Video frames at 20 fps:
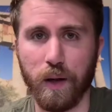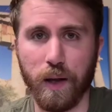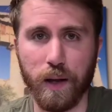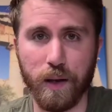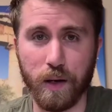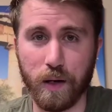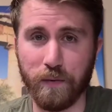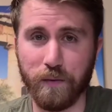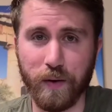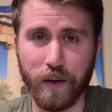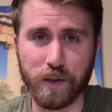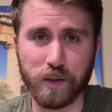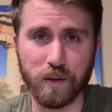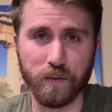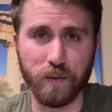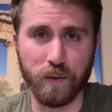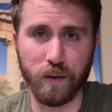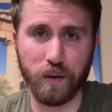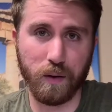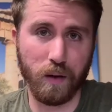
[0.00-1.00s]
in a
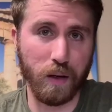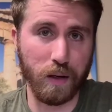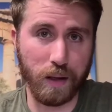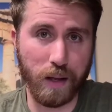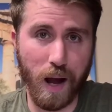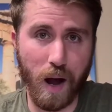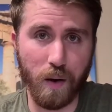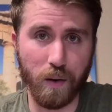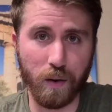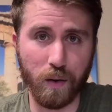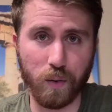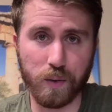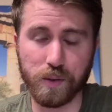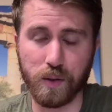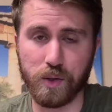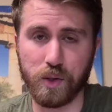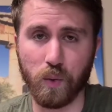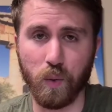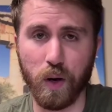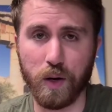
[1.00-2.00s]
defensive encounter or
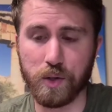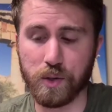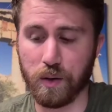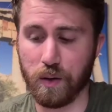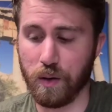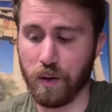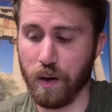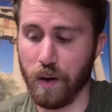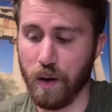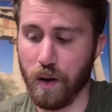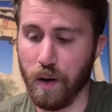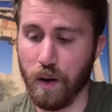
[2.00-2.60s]
situation.